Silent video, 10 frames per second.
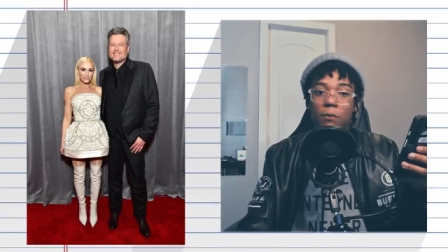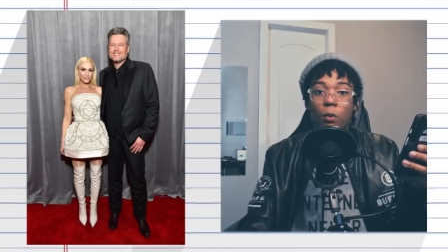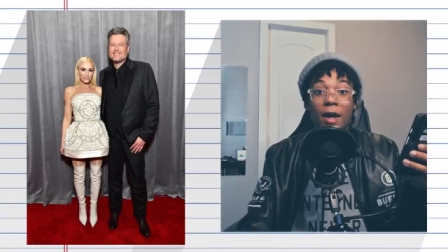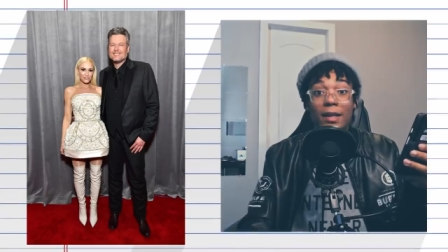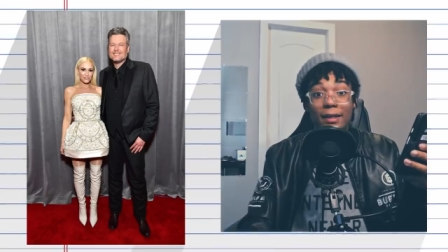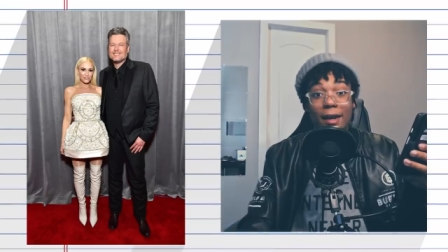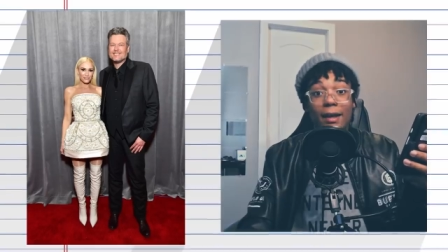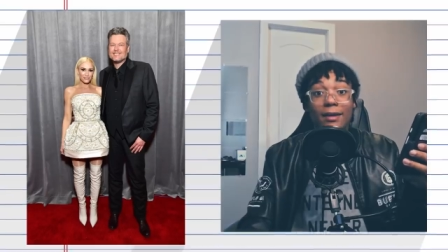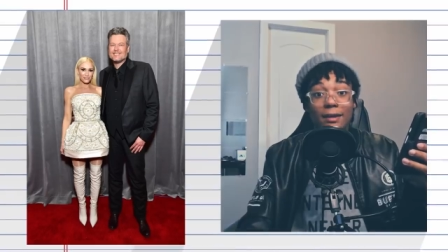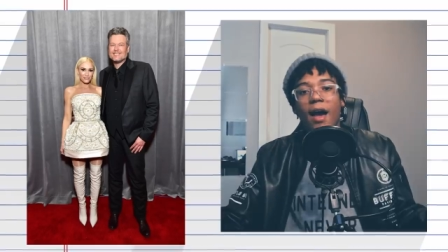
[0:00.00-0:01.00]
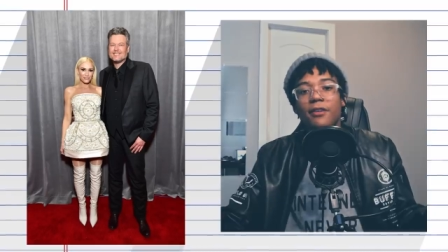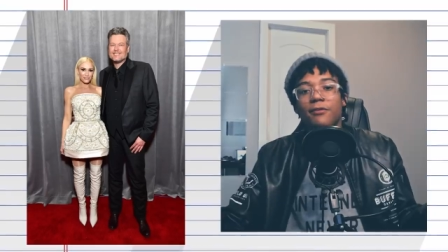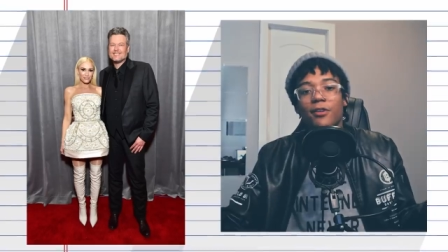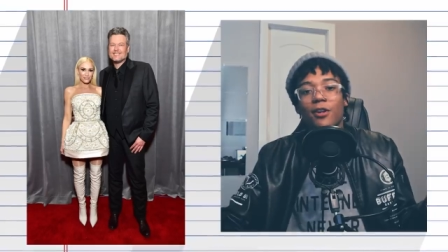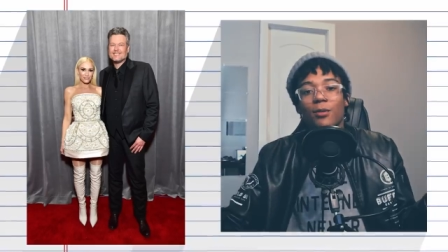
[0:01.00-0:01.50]
Wedding Cake. As
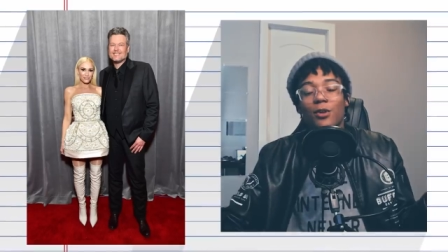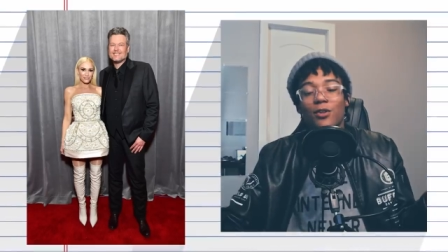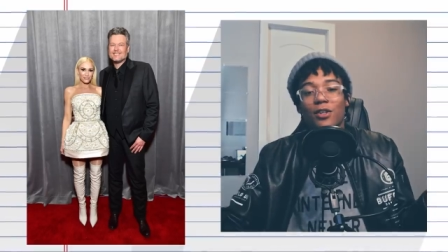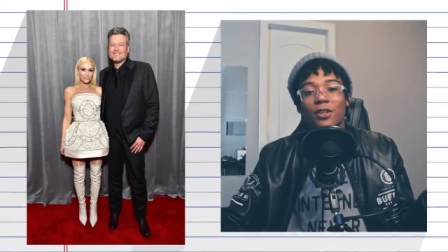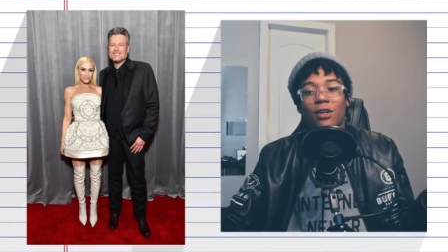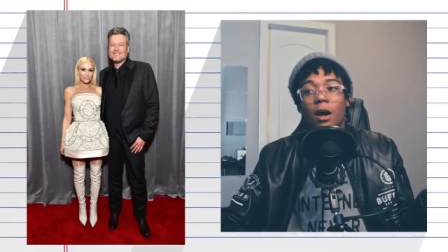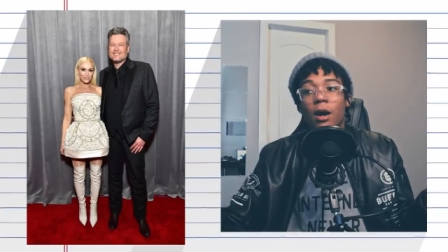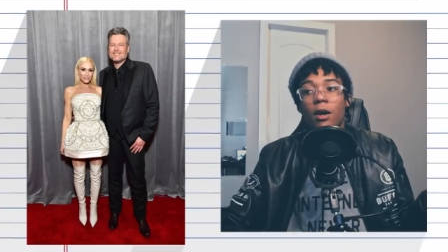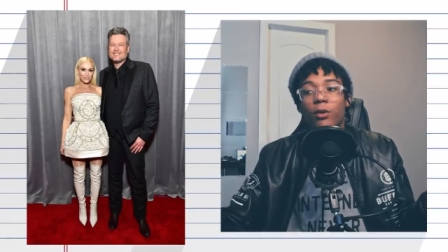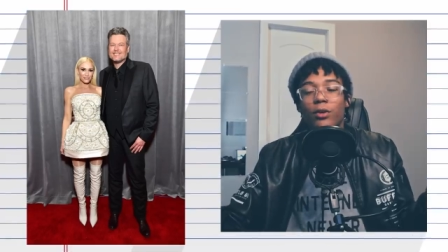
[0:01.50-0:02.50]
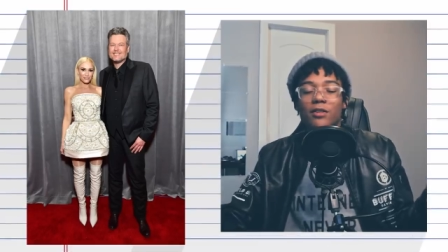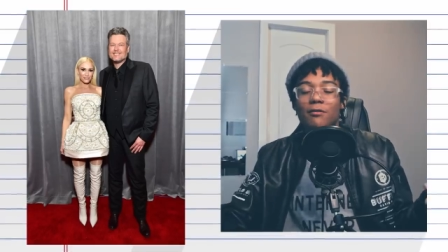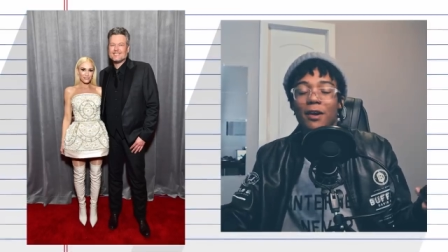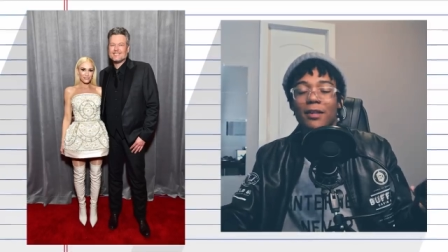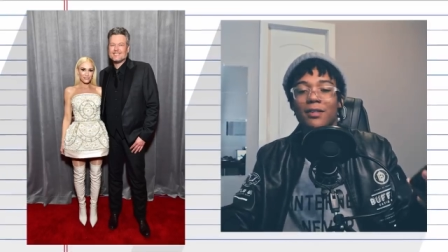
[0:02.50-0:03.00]
for their music, uh, Gwen
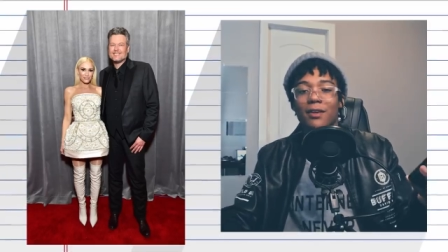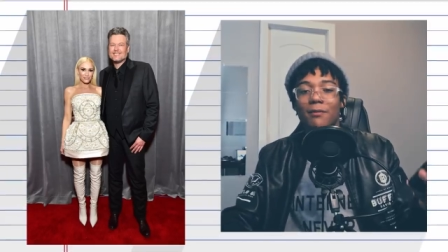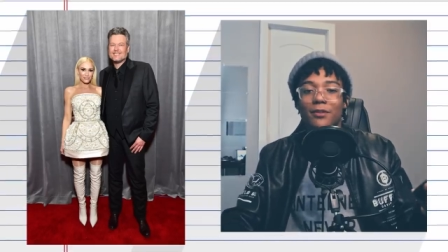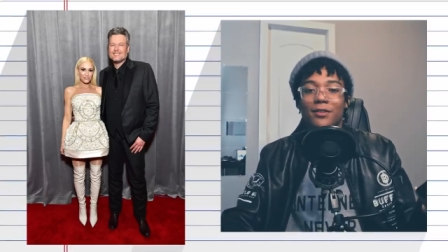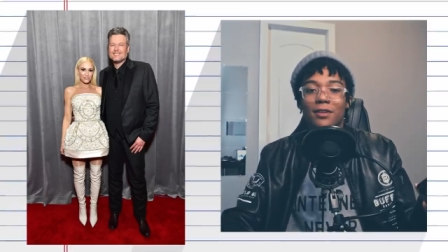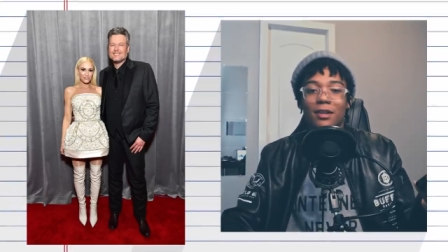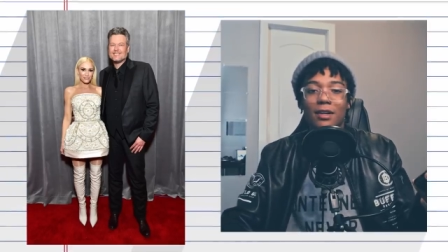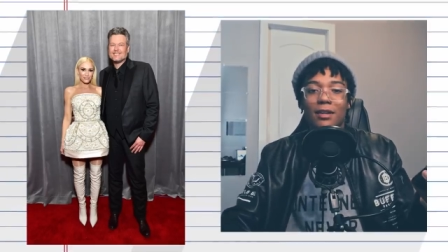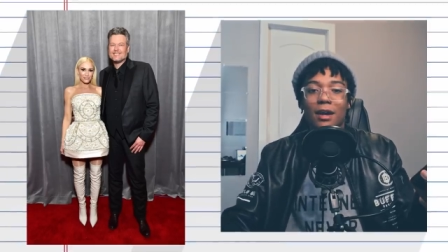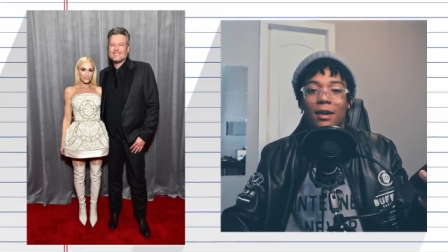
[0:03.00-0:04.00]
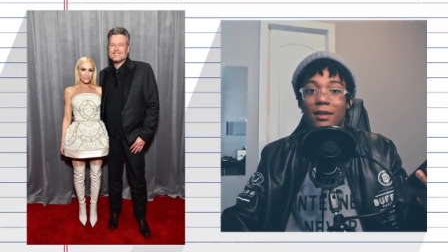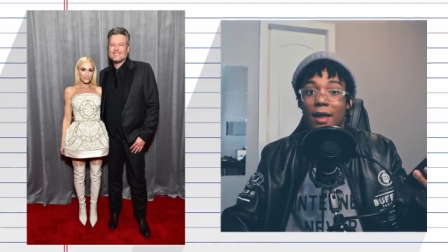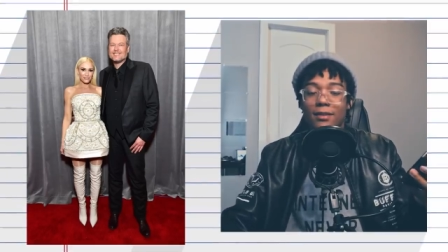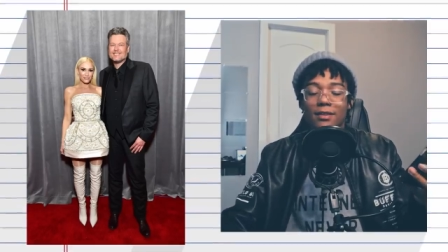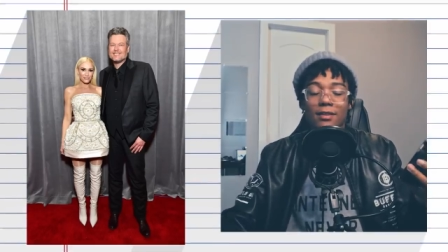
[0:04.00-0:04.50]
Stefani is obviously a
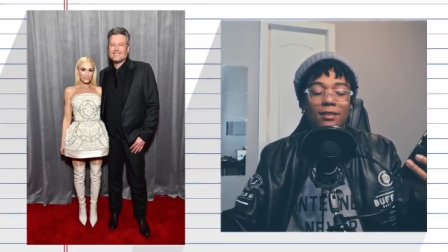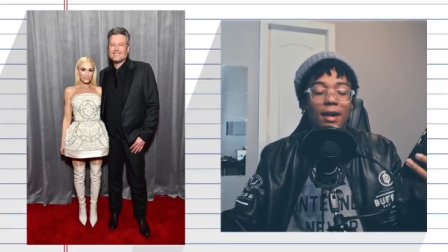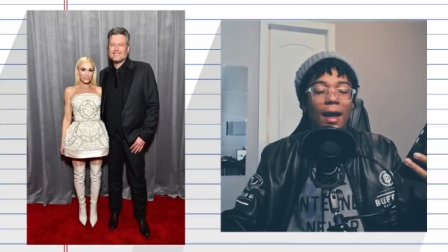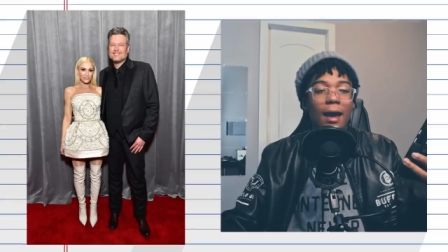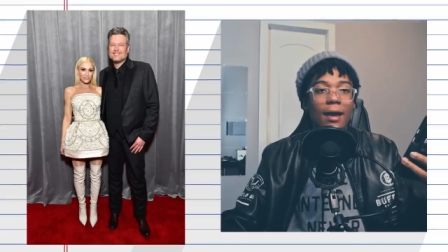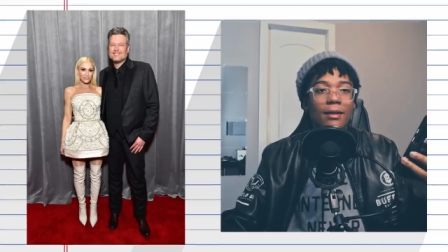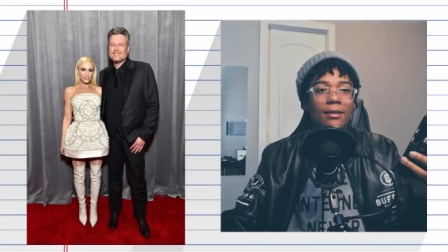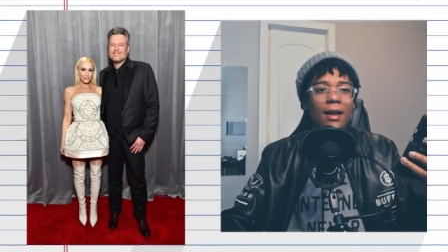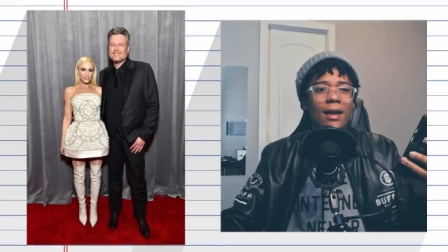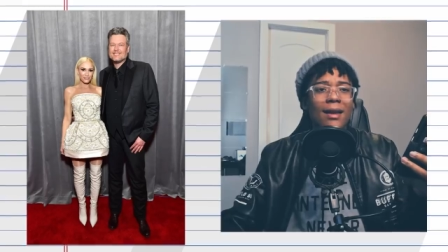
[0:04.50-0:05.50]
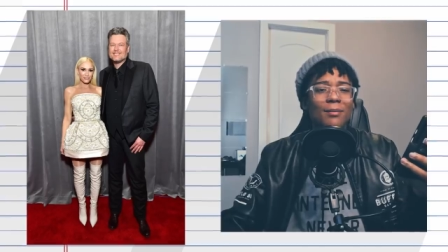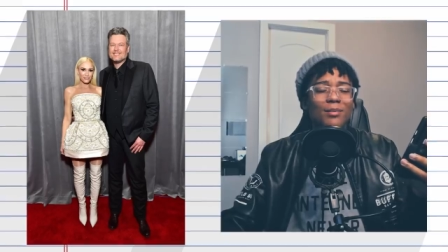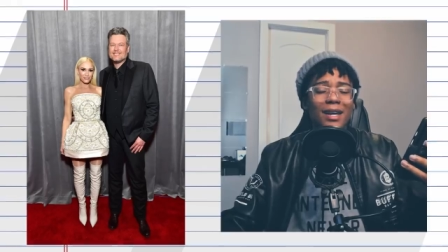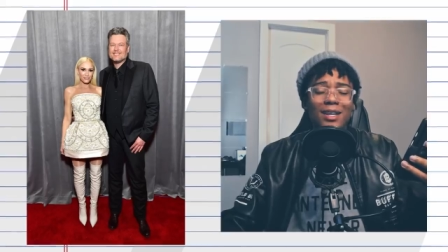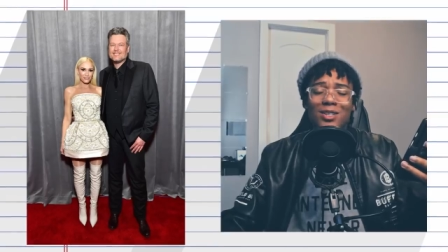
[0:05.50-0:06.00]
classic, and
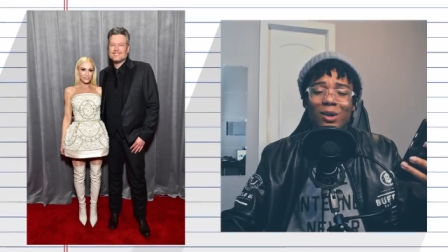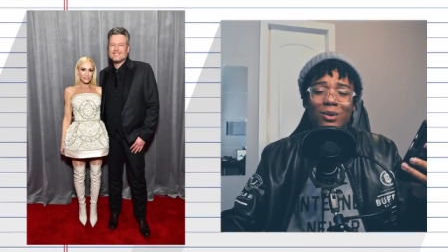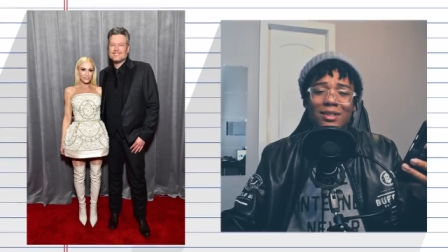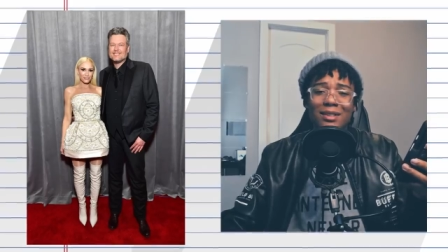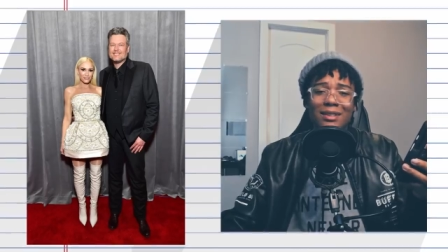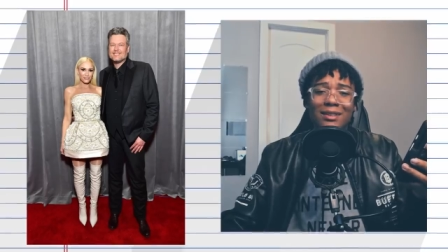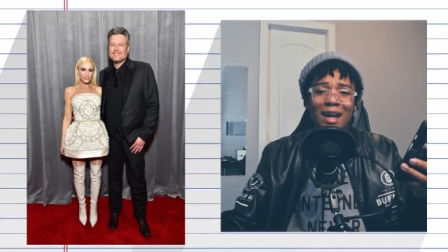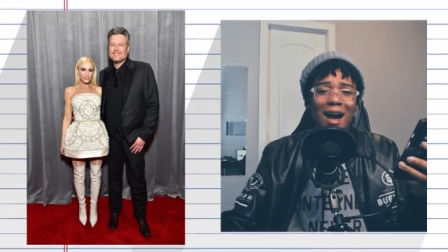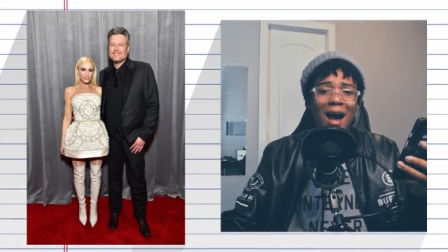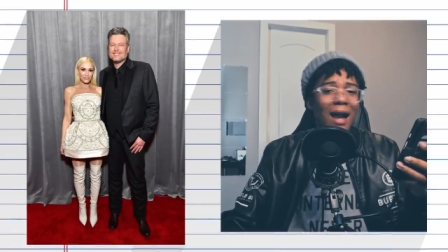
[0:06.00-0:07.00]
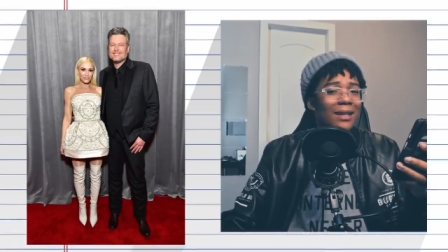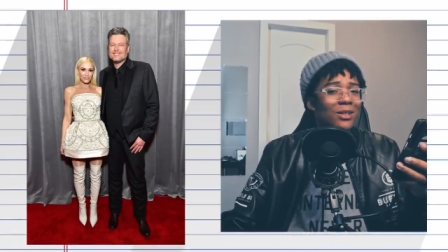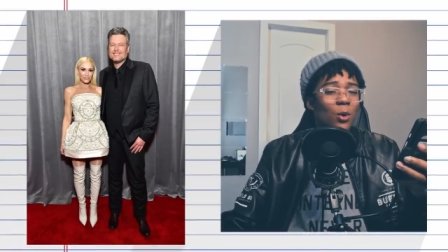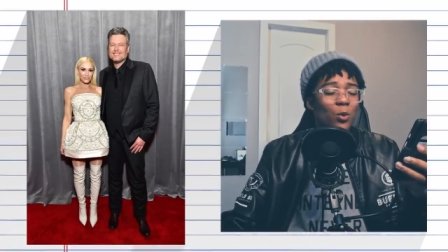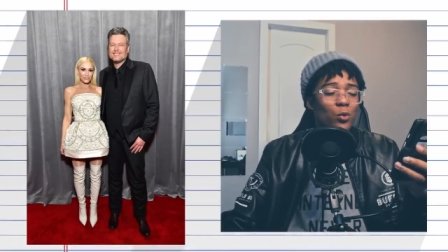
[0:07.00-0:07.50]
Blake Shelton, I
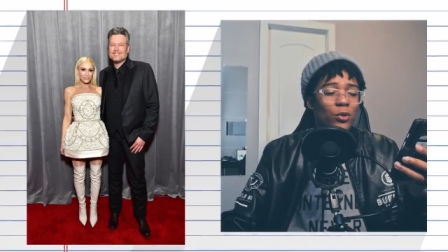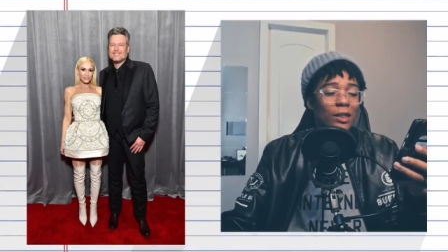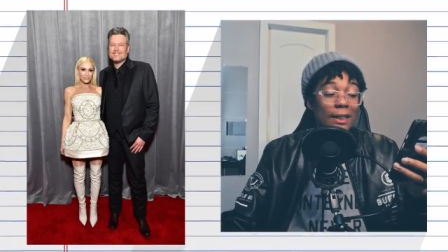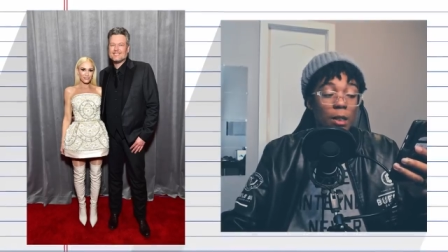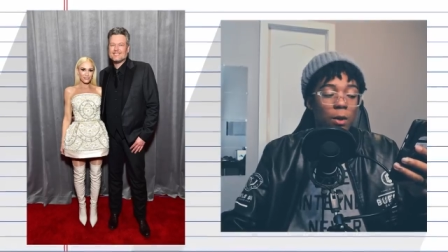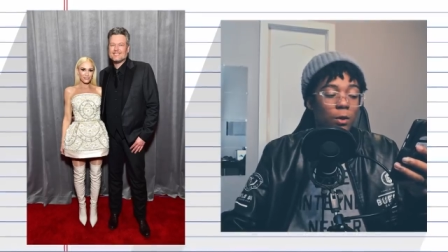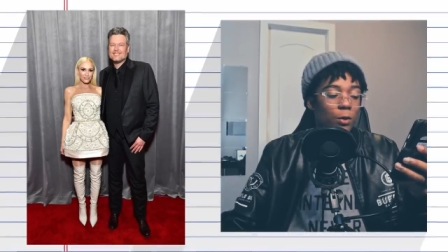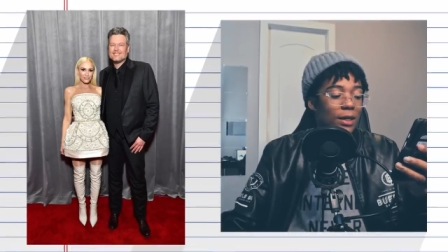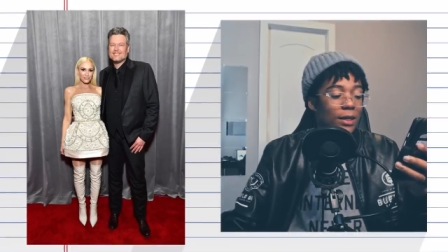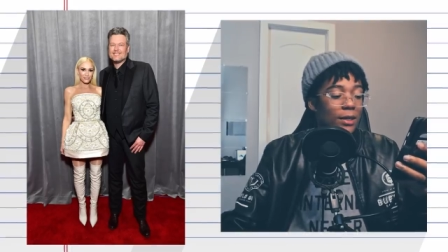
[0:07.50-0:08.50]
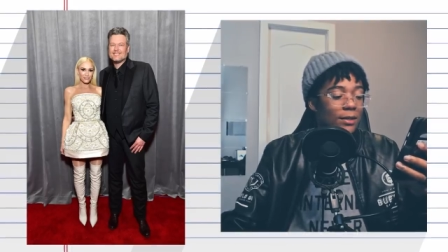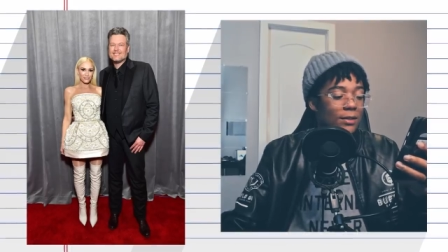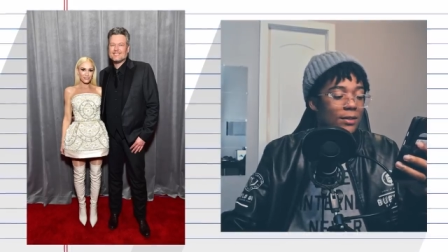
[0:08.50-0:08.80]
don't really know who he is.